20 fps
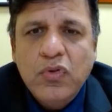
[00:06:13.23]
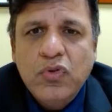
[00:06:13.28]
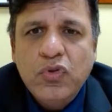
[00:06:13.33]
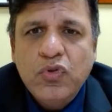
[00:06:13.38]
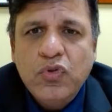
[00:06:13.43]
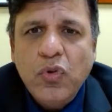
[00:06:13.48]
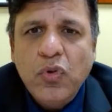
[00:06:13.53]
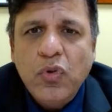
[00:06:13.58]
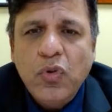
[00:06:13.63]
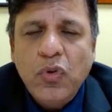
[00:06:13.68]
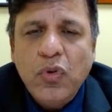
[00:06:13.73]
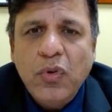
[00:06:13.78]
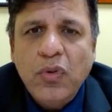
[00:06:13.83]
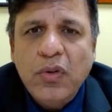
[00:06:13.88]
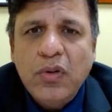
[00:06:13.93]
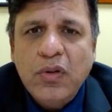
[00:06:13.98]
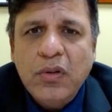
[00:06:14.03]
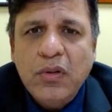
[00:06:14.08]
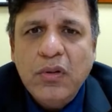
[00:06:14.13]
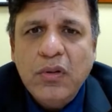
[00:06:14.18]
So
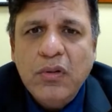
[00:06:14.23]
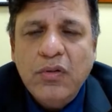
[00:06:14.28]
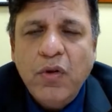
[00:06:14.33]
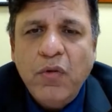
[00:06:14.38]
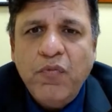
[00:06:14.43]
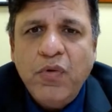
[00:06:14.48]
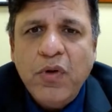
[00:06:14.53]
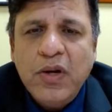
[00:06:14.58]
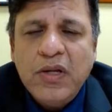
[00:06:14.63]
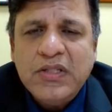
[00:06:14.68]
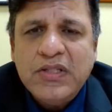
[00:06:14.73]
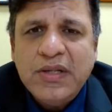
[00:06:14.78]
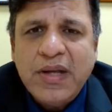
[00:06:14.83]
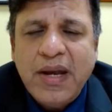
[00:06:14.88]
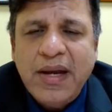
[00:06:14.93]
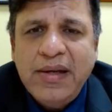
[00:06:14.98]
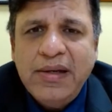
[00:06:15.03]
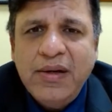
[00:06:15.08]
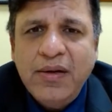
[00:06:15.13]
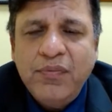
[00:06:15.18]
the first
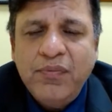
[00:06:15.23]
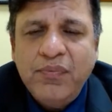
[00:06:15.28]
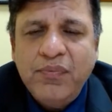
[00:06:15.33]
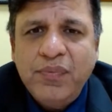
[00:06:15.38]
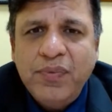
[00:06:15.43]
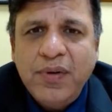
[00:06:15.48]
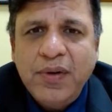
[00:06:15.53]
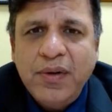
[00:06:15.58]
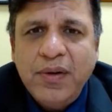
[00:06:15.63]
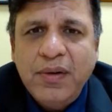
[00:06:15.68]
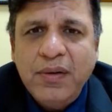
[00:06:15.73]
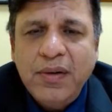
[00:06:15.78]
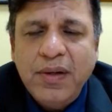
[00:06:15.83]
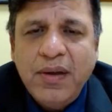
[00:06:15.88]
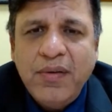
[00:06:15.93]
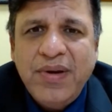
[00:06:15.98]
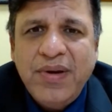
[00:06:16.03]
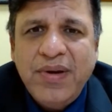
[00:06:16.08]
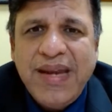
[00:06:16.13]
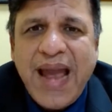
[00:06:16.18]
kind of
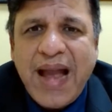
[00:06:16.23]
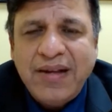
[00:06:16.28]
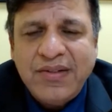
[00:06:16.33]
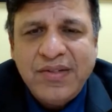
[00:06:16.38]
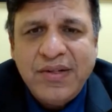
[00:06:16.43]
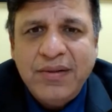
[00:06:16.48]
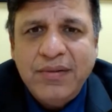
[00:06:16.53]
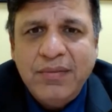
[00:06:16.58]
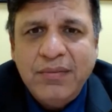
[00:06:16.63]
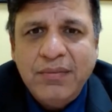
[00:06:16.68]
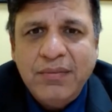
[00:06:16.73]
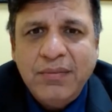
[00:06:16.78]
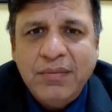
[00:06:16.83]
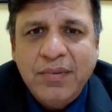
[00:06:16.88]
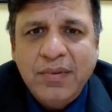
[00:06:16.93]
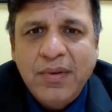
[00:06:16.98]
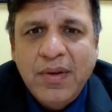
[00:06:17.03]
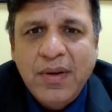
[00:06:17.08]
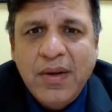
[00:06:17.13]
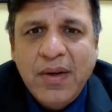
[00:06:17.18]
reaction
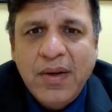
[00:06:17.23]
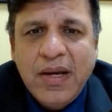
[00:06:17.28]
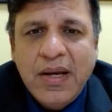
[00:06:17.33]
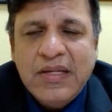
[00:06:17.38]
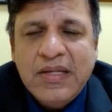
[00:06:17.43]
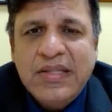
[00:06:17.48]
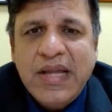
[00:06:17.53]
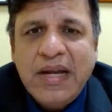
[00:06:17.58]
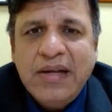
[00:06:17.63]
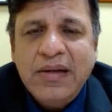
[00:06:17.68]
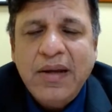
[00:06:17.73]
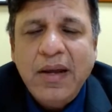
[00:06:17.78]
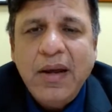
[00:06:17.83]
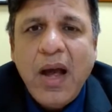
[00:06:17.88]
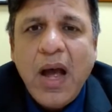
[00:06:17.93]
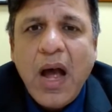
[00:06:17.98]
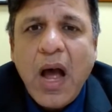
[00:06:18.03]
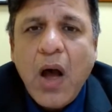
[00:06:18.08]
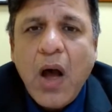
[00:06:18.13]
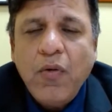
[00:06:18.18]
is that,
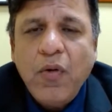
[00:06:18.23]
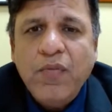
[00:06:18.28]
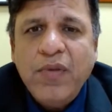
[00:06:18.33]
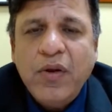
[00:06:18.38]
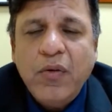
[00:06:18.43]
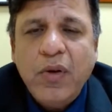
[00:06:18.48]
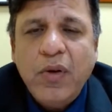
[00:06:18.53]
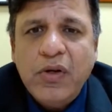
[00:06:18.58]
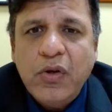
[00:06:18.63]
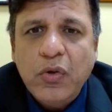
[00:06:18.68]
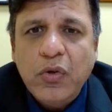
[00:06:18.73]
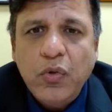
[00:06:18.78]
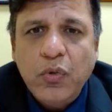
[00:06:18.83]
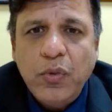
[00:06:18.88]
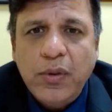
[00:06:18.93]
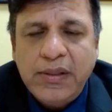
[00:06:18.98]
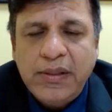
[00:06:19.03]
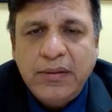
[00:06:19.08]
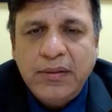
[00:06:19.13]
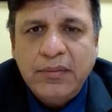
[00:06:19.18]
how are we going to do
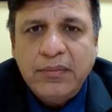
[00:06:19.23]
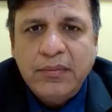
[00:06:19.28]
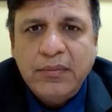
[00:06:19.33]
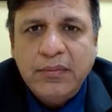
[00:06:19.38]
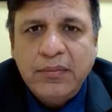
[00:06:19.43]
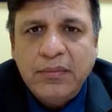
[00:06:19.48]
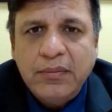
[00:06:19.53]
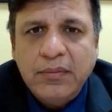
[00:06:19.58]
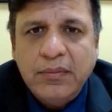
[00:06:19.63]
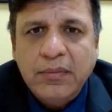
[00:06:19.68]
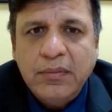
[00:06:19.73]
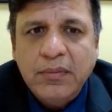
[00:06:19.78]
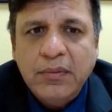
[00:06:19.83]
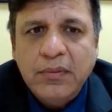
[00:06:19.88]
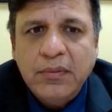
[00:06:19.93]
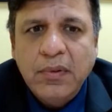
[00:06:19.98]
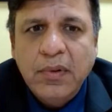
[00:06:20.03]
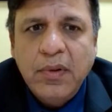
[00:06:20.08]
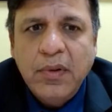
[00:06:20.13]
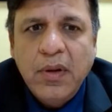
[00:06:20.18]
it?
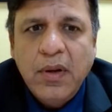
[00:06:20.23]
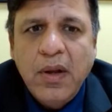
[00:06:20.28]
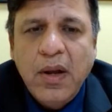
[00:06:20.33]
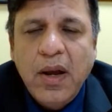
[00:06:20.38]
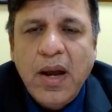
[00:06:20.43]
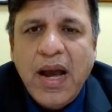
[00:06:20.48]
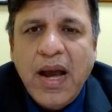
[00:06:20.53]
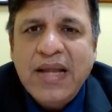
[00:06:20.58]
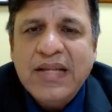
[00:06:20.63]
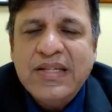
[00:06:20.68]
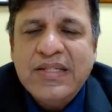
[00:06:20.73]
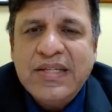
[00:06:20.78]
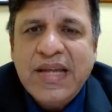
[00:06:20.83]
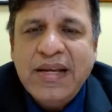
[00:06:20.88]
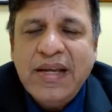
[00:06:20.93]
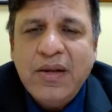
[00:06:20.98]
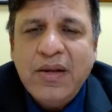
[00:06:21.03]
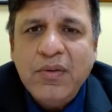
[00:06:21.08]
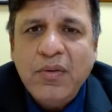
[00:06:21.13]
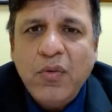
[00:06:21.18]
And
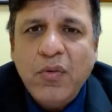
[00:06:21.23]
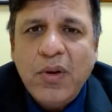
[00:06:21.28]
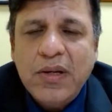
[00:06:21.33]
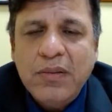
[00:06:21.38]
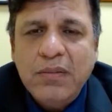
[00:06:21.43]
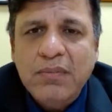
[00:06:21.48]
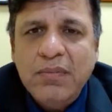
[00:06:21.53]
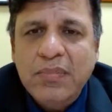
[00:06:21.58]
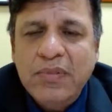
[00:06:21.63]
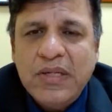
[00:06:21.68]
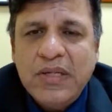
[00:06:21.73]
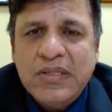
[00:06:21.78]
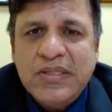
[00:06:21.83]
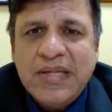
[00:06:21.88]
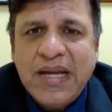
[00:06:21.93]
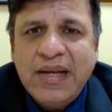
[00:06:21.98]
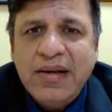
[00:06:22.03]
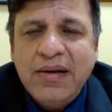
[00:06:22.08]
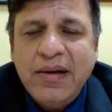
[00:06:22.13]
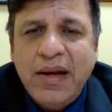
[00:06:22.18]
the
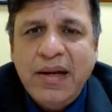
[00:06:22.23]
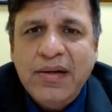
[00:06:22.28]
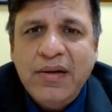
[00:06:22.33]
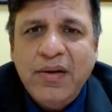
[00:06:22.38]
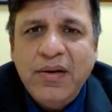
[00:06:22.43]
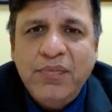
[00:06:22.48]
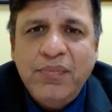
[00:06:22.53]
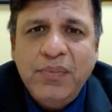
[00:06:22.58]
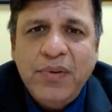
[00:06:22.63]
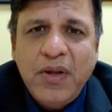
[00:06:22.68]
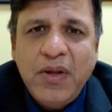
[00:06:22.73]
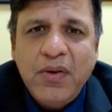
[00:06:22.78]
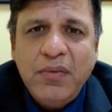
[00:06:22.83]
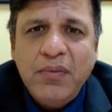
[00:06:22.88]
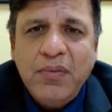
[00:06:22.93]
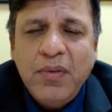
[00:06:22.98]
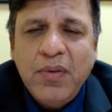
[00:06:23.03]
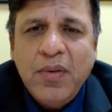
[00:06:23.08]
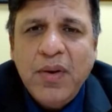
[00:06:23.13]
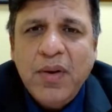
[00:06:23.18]
second kind of
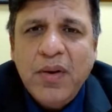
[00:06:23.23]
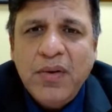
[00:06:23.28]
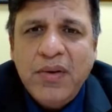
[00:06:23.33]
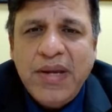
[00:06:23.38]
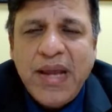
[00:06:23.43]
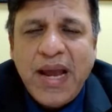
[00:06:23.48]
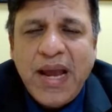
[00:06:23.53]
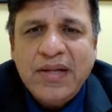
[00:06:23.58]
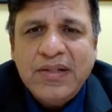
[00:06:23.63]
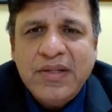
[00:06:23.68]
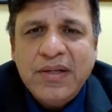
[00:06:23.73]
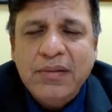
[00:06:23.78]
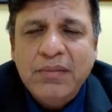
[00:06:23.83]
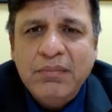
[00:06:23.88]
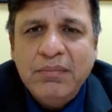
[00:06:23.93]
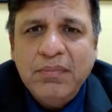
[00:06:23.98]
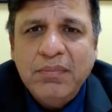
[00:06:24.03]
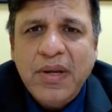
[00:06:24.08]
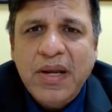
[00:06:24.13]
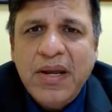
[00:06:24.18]

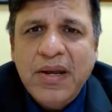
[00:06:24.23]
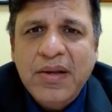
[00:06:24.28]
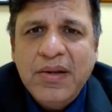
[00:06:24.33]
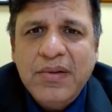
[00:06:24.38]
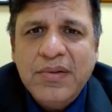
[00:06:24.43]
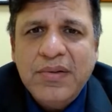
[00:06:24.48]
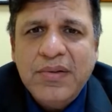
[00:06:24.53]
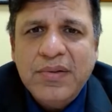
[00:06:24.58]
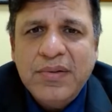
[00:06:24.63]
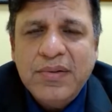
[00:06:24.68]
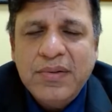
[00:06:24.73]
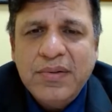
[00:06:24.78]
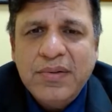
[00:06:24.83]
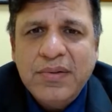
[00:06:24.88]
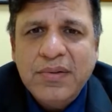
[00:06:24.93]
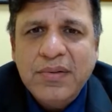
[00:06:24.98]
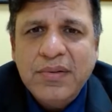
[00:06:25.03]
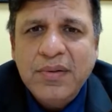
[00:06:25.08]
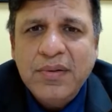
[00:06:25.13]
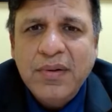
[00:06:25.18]
reaction is,
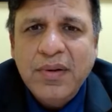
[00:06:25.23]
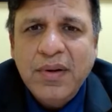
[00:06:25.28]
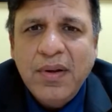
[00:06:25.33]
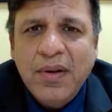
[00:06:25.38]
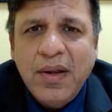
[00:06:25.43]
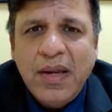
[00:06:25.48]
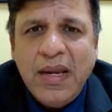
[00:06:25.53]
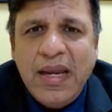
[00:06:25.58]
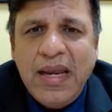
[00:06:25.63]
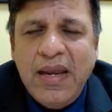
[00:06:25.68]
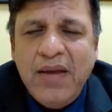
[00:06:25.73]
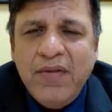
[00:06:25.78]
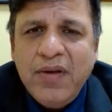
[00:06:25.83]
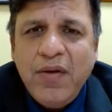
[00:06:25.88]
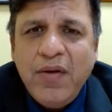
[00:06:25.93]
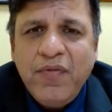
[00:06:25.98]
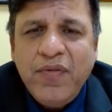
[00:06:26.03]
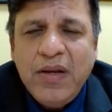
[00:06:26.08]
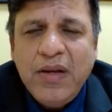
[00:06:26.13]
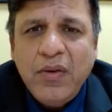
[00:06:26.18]
even
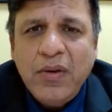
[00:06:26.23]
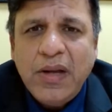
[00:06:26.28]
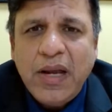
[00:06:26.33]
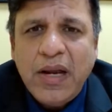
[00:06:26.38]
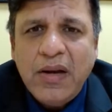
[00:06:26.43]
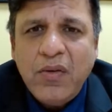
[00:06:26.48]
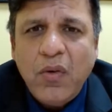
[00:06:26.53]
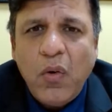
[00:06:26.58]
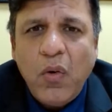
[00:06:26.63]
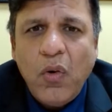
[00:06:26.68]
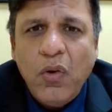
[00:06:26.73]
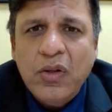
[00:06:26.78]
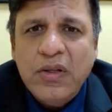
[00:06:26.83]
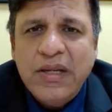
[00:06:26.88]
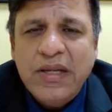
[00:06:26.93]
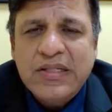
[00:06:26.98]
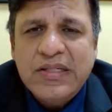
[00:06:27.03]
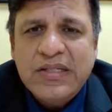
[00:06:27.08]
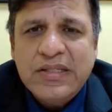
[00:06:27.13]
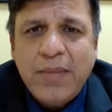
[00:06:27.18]
if we look at all
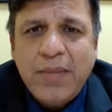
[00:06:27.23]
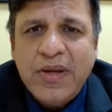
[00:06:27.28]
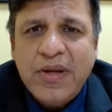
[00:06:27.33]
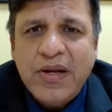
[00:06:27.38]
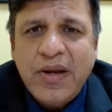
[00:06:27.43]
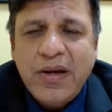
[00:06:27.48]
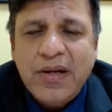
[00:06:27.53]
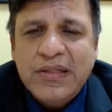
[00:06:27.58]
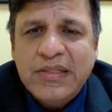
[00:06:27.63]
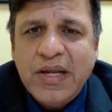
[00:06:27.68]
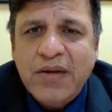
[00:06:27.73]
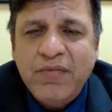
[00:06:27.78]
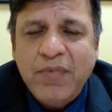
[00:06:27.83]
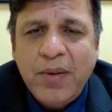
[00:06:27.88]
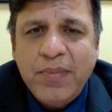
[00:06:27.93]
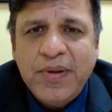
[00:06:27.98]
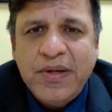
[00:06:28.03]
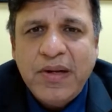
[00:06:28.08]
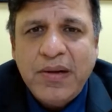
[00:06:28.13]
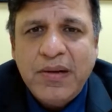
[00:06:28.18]
these seminars and
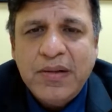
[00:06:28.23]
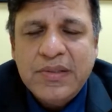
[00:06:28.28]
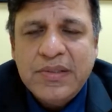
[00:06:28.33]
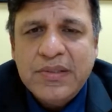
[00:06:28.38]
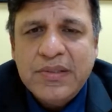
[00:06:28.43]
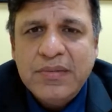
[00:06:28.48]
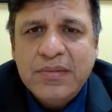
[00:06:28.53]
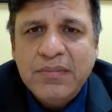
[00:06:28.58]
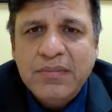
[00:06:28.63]
webinars,